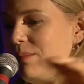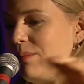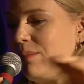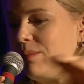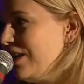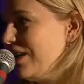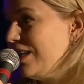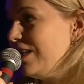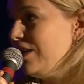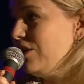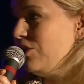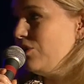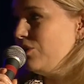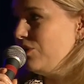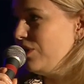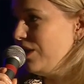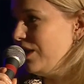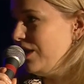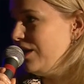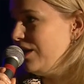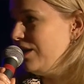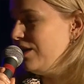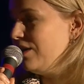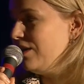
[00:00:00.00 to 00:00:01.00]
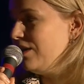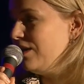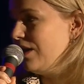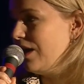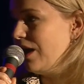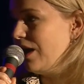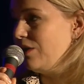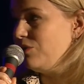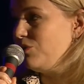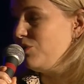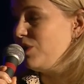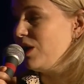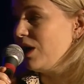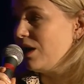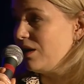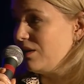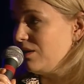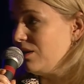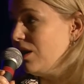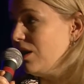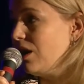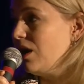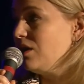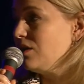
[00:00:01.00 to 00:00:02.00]
Sierra Leone, and we are
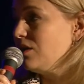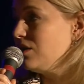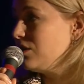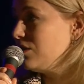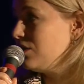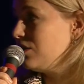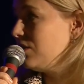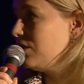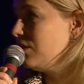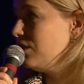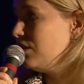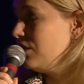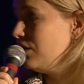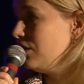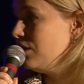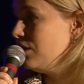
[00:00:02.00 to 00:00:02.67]
the last